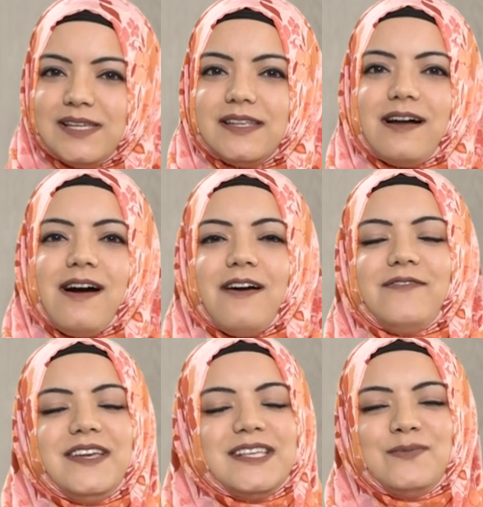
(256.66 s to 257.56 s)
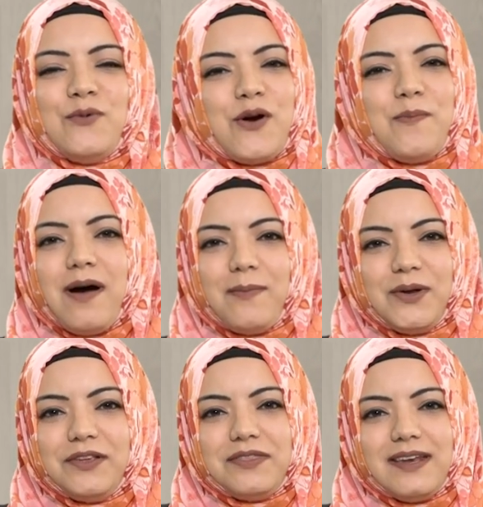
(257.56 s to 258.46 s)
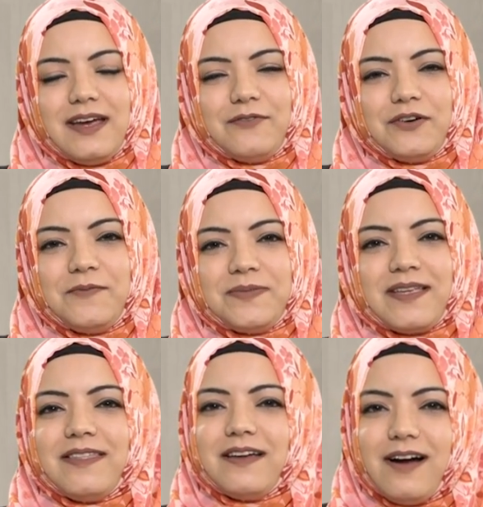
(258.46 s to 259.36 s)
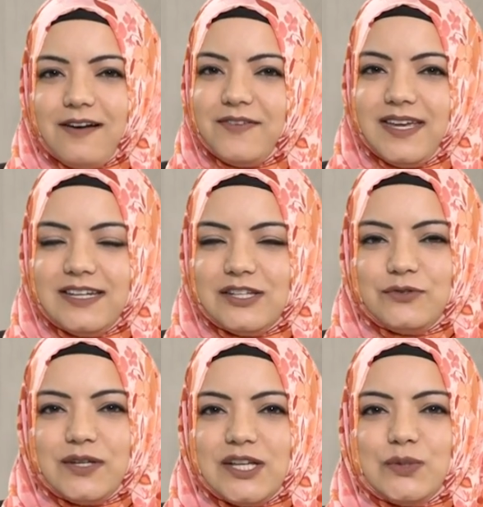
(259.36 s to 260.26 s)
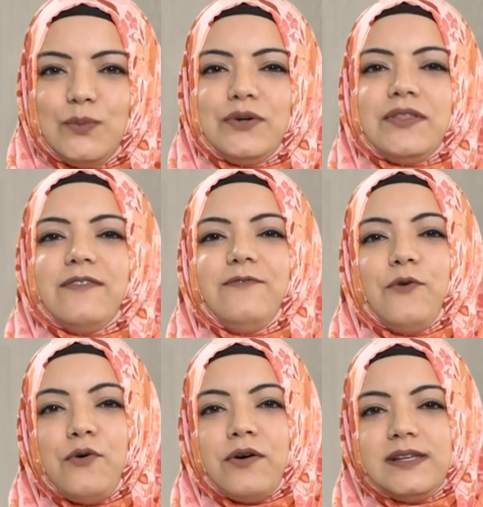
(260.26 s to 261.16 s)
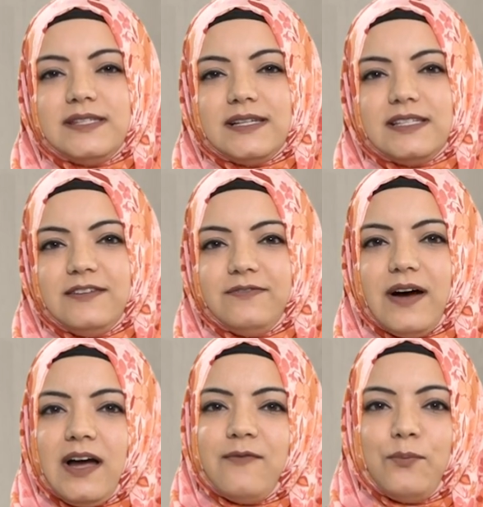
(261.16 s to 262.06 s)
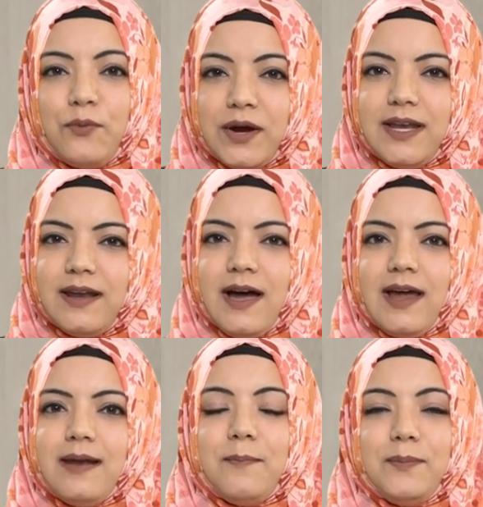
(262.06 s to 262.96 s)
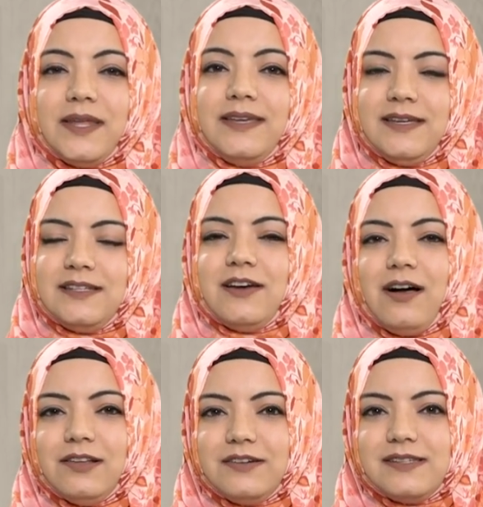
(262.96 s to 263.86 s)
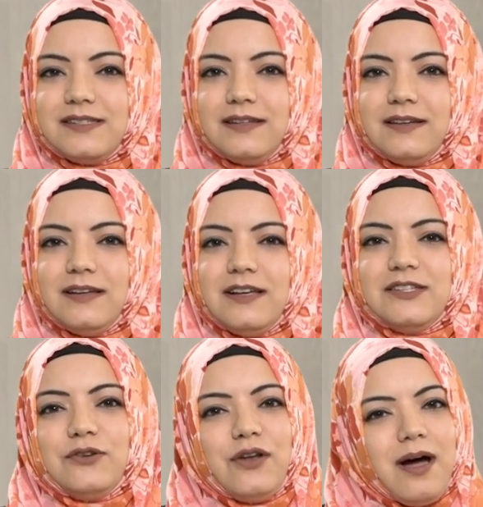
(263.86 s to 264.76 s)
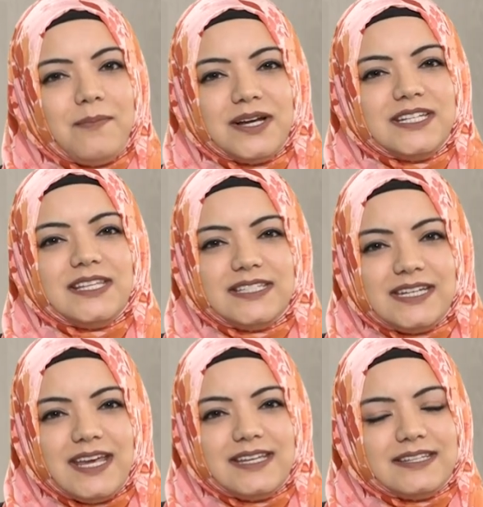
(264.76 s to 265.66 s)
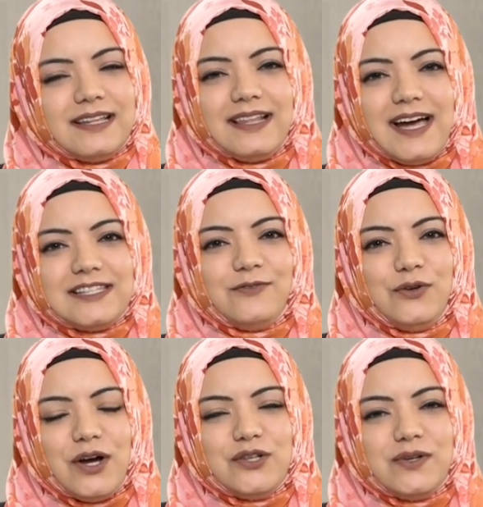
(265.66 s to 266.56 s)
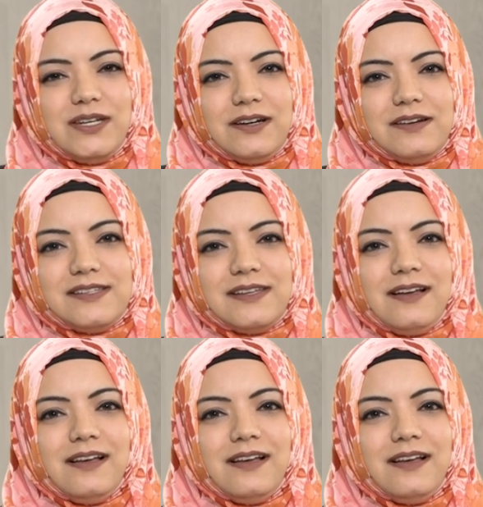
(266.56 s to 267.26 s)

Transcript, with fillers: is that coffee is more popular than ever. The coffee industry is worth $465.9 billion. So not much has changed in the last few hundred years.